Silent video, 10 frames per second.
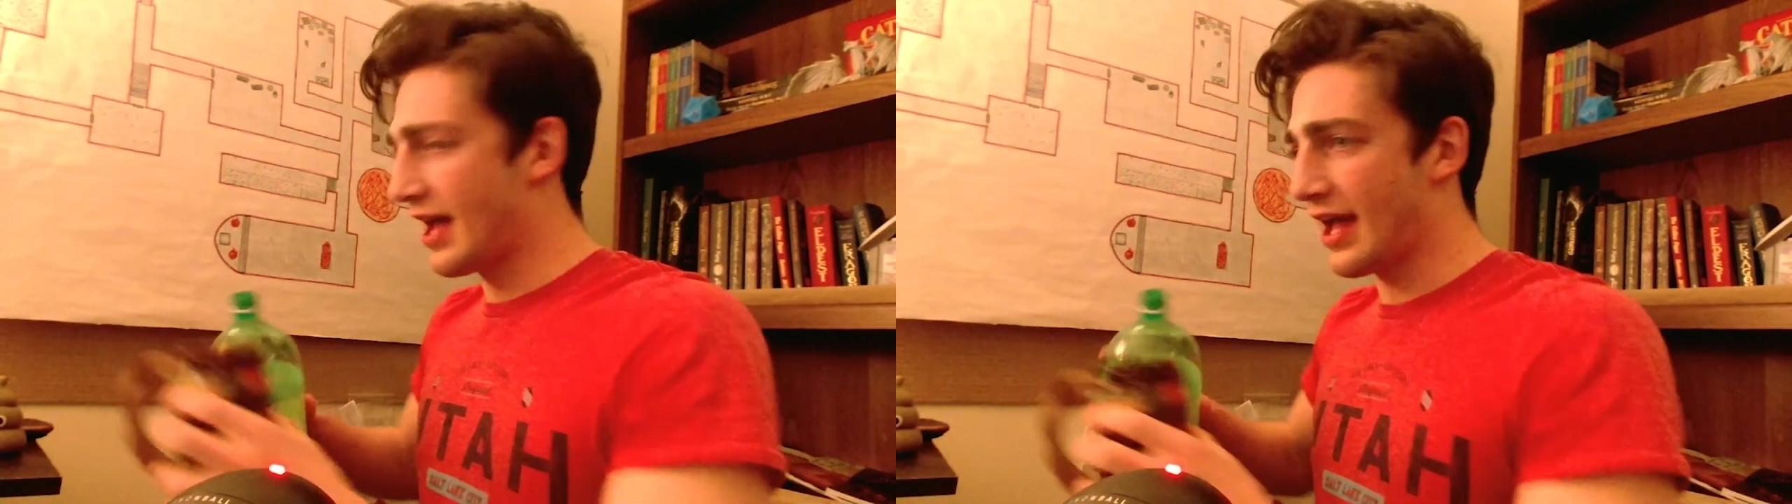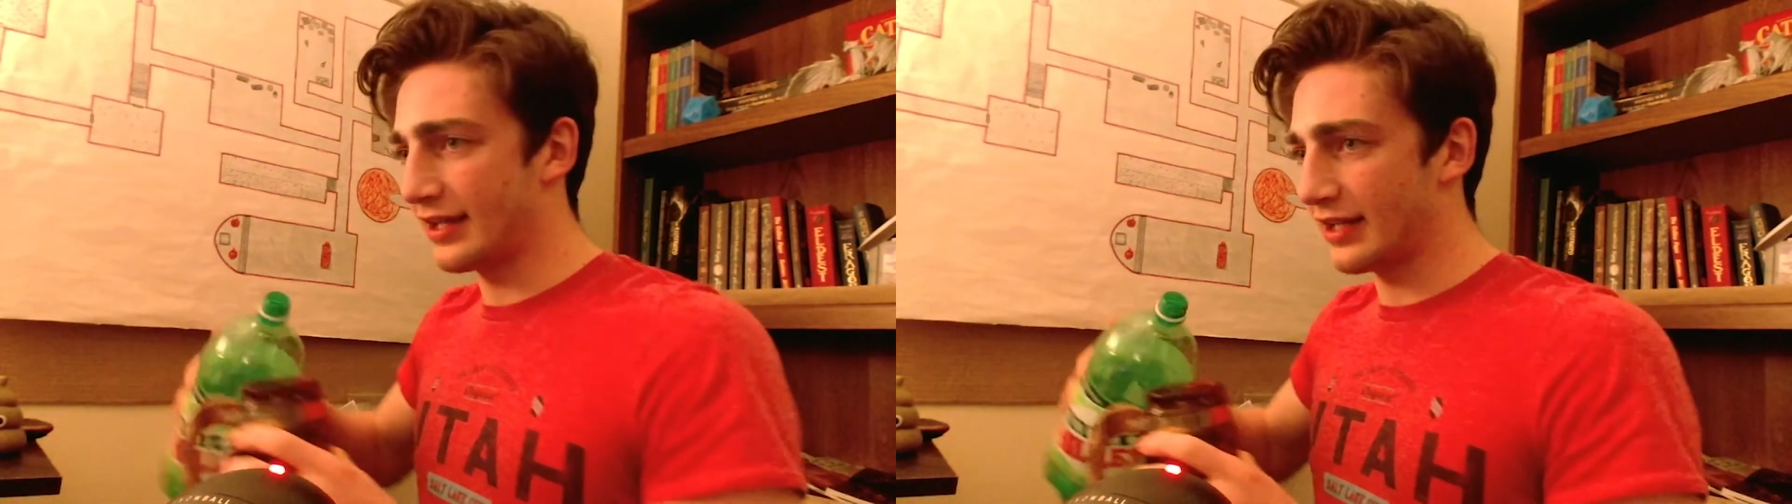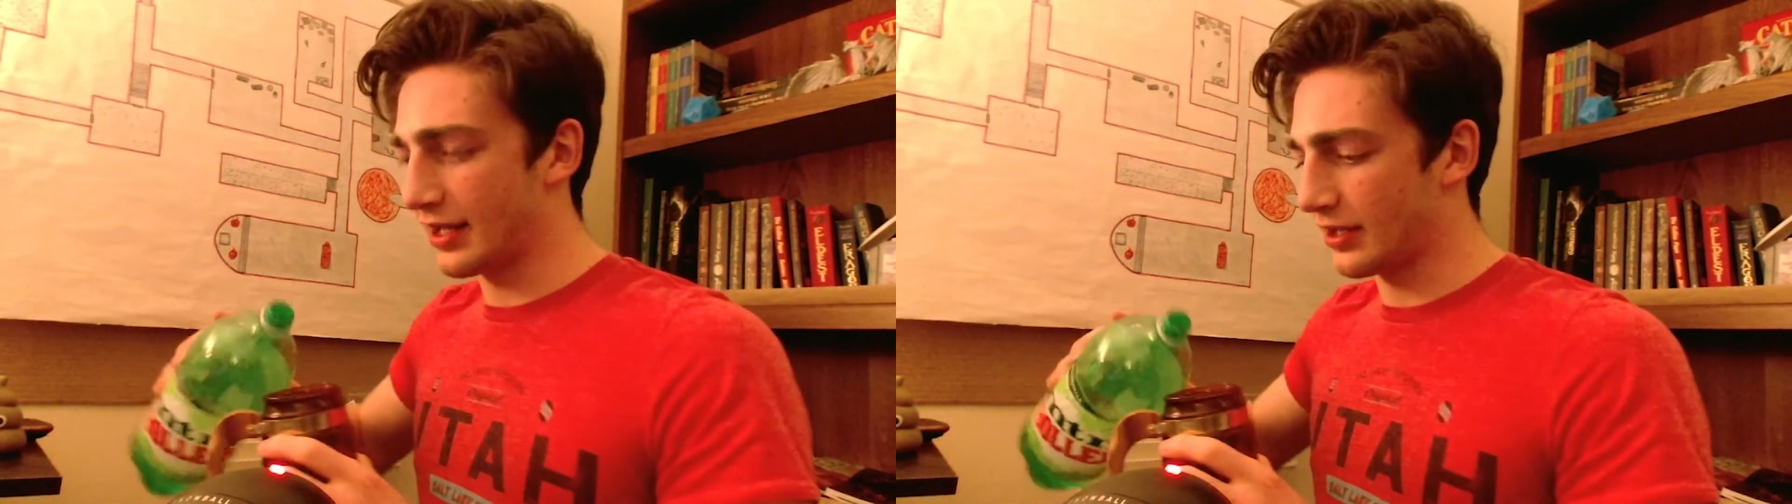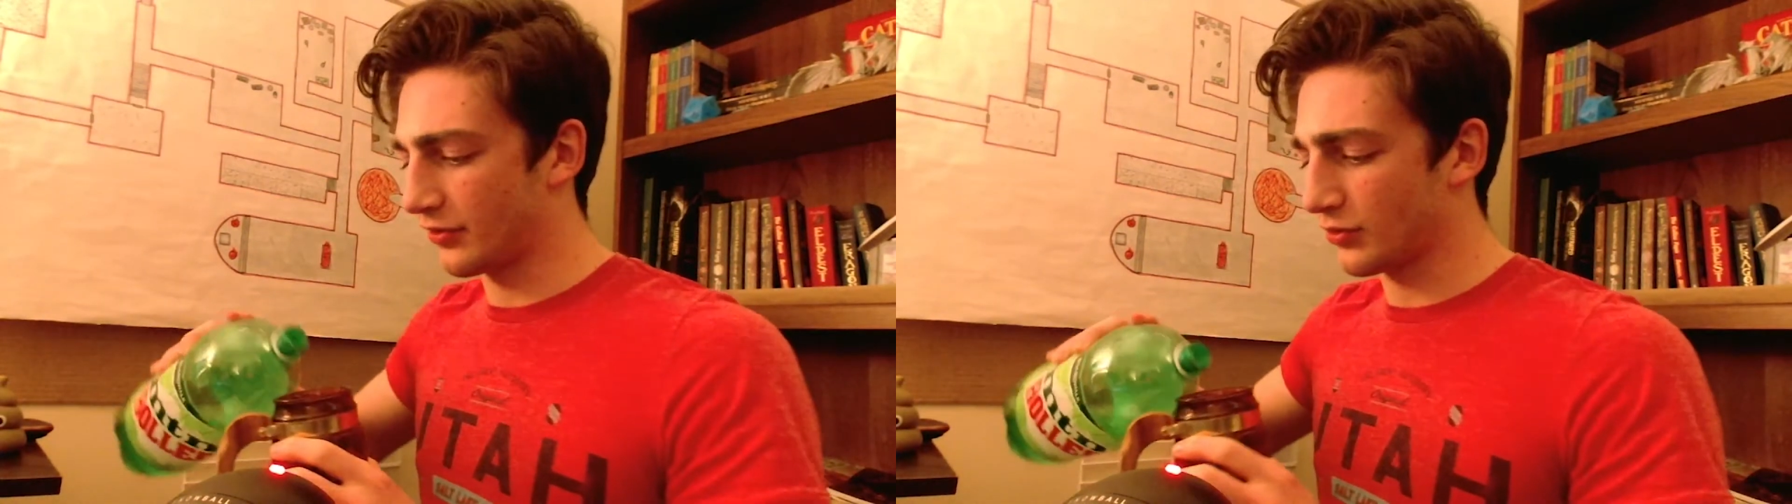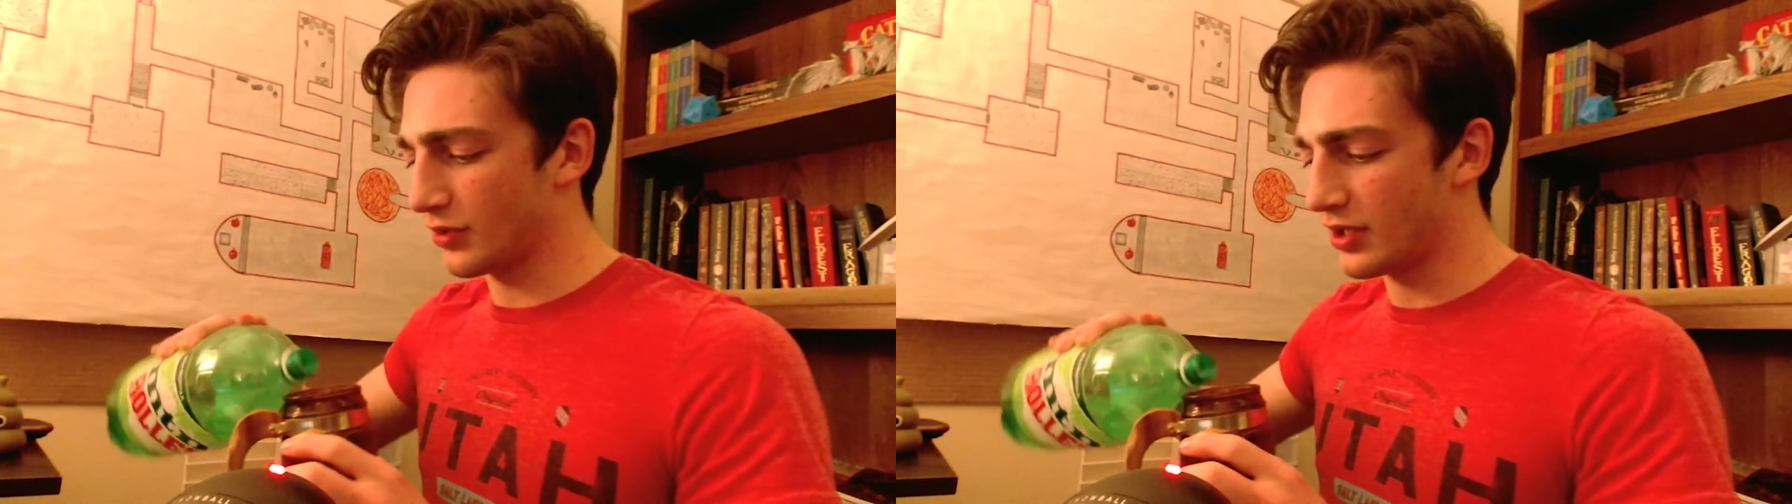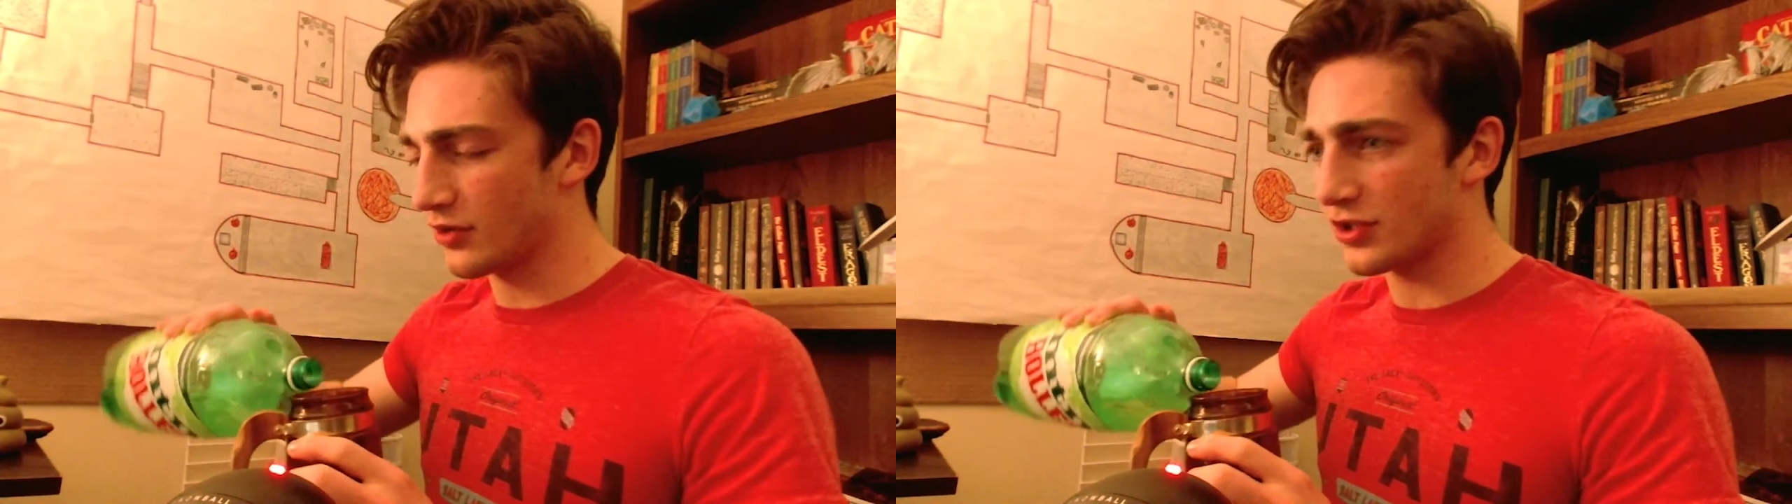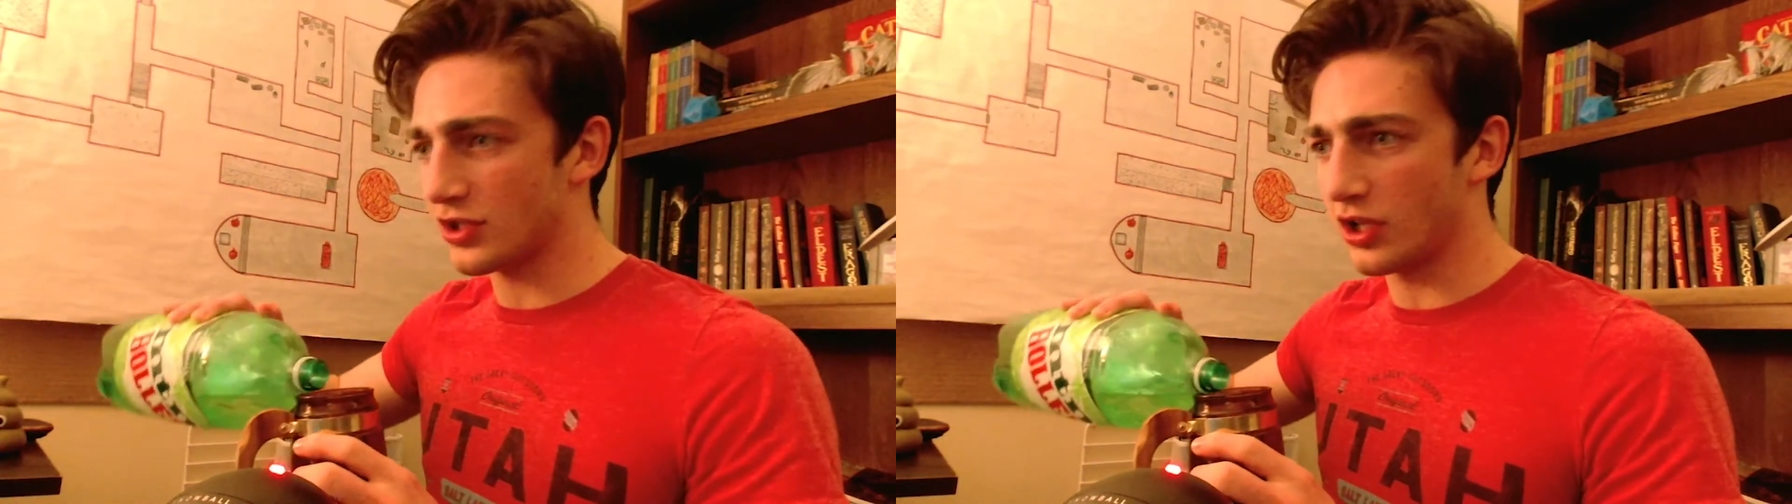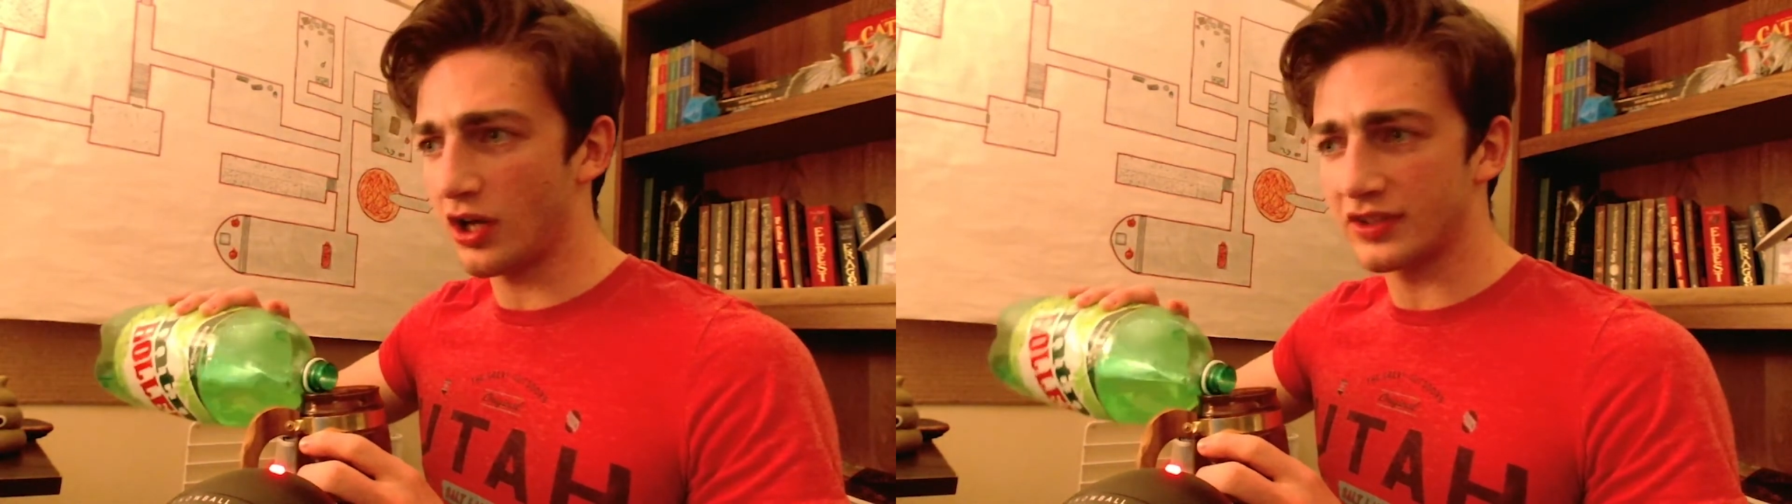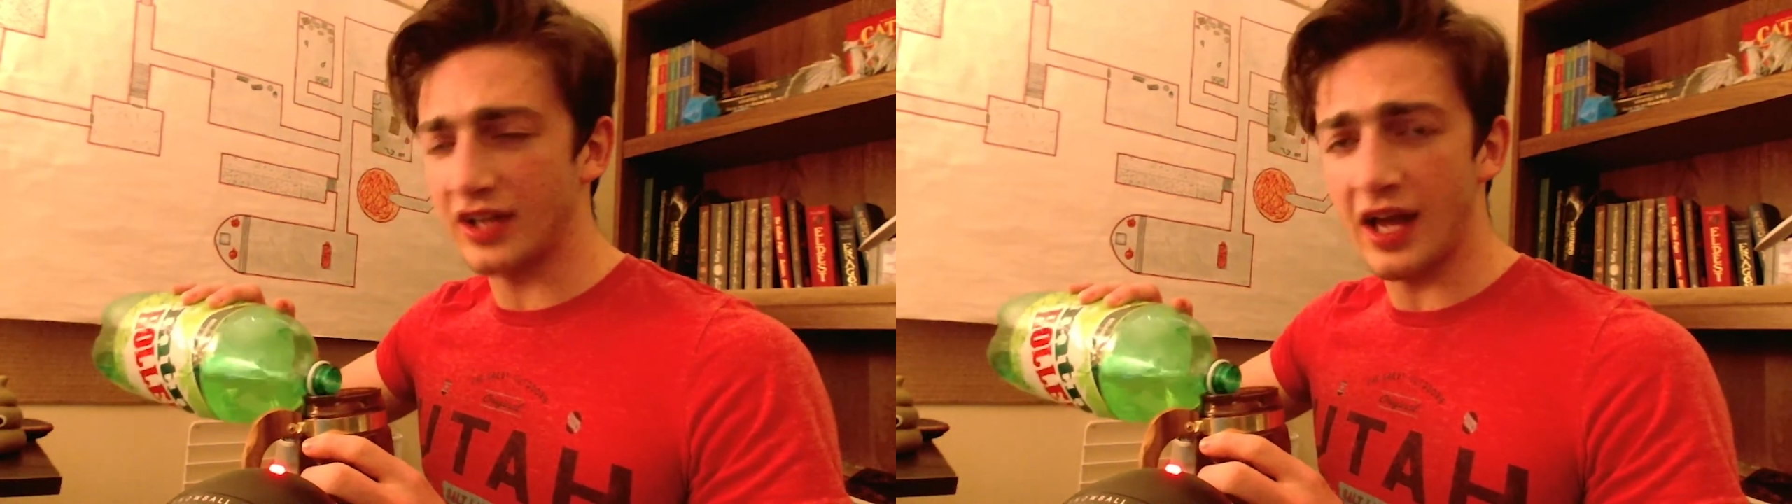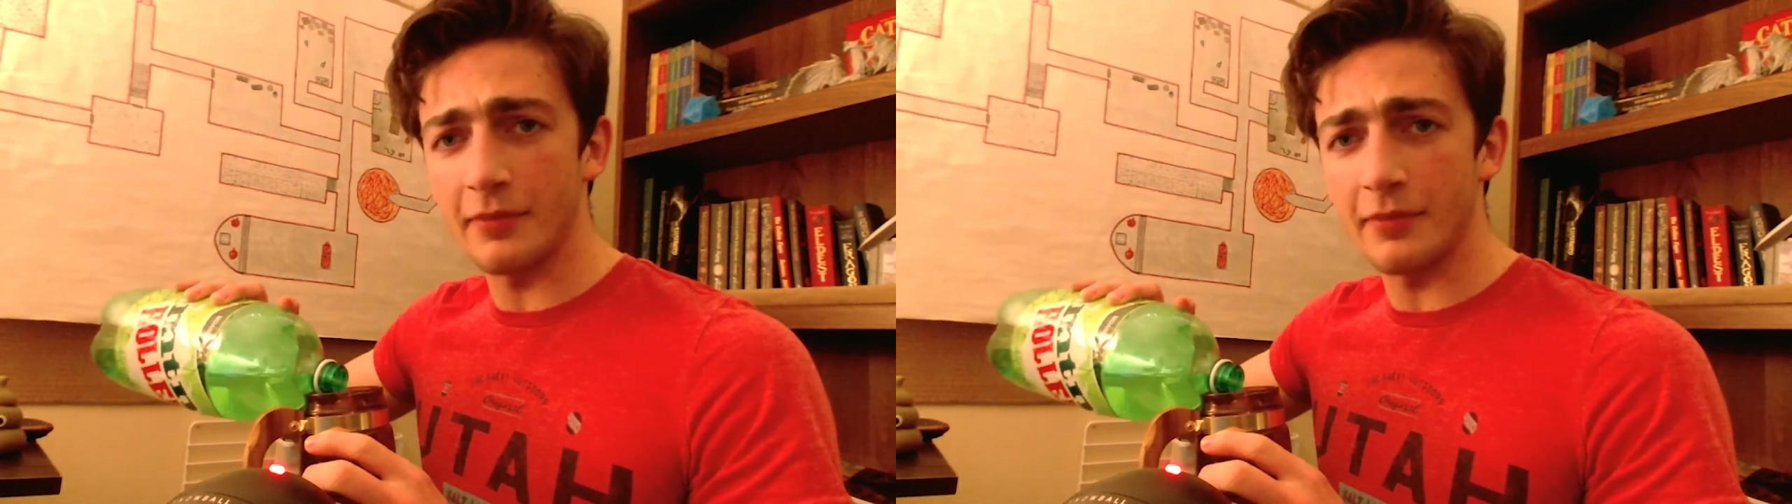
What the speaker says: And, 3 years is a long time,